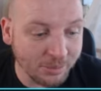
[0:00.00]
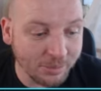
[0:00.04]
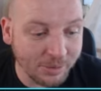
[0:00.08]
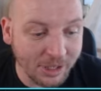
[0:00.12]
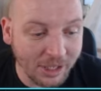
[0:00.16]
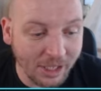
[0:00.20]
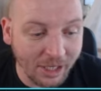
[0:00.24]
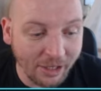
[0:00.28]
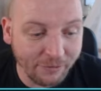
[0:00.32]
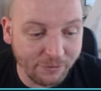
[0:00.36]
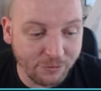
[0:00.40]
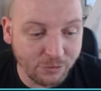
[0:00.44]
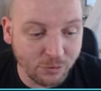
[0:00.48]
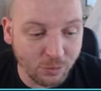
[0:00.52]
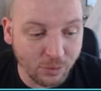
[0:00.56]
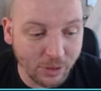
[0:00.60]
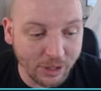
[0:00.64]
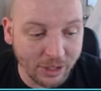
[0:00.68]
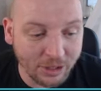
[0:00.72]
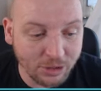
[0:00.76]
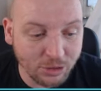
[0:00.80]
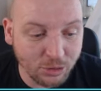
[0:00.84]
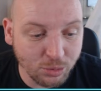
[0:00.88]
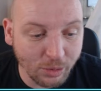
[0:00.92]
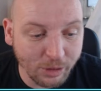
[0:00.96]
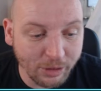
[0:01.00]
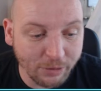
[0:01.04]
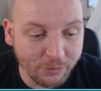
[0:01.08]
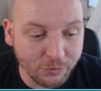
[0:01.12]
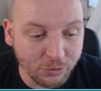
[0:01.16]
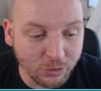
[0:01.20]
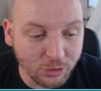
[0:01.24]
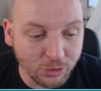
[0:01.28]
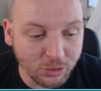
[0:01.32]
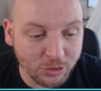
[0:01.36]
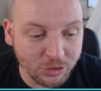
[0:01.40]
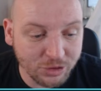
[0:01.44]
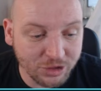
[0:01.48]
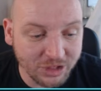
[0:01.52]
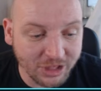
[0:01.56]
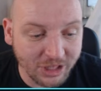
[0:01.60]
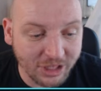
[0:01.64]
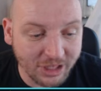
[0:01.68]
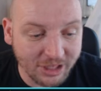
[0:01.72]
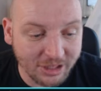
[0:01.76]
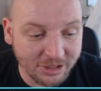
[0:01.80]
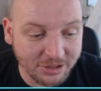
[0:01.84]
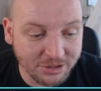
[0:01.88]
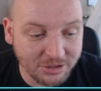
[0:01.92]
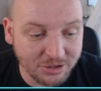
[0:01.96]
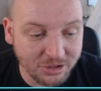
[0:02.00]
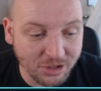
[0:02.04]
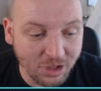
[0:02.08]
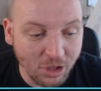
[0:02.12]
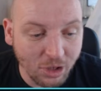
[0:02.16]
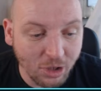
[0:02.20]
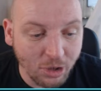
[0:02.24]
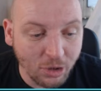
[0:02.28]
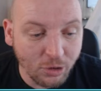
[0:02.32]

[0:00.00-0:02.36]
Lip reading: but left wing, 24 starts,